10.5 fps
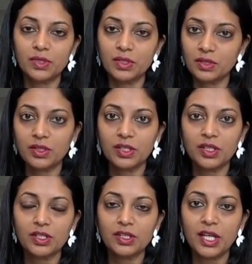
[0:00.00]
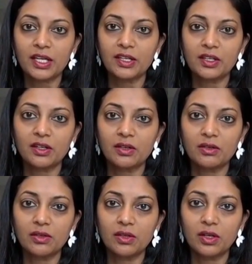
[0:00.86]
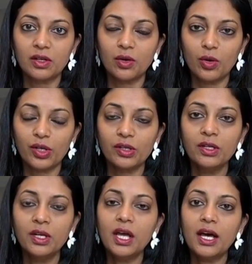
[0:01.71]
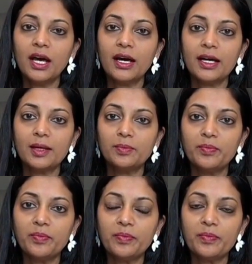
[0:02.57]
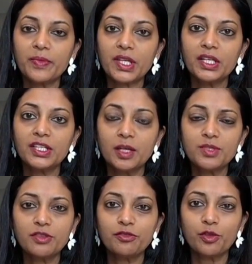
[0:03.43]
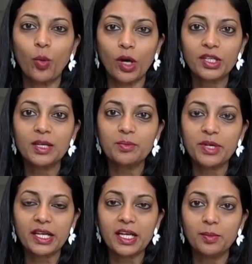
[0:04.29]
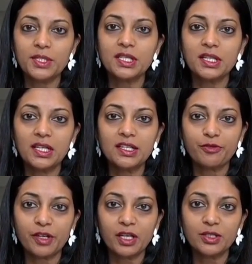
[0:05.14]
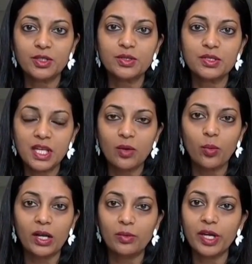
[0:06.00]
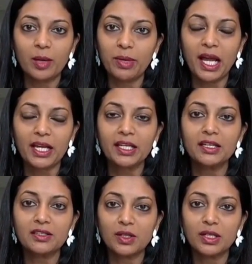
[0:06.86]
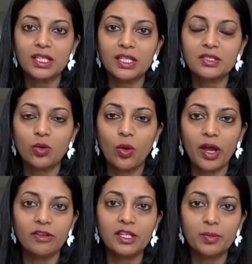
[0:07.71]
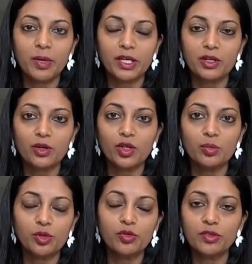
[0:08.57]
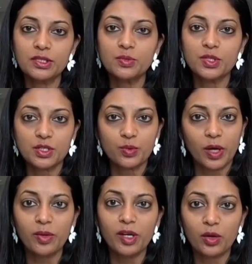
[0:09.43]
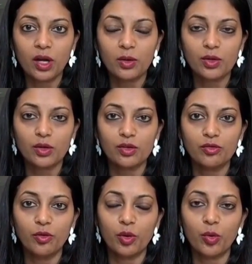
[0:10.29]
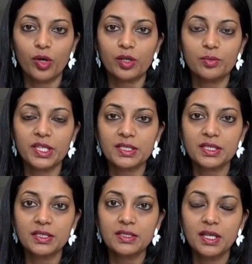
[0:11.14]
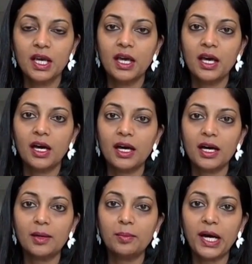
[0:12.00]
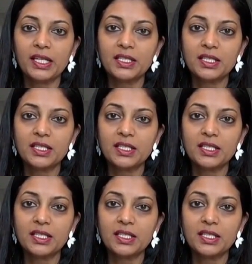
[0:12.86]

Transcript: in that order. In terms of quarterly breakup, it's a little difficult to say. While we are planning internally, it's so heavily dependent on approvals, which is why we look out on a 4-quarter basis. But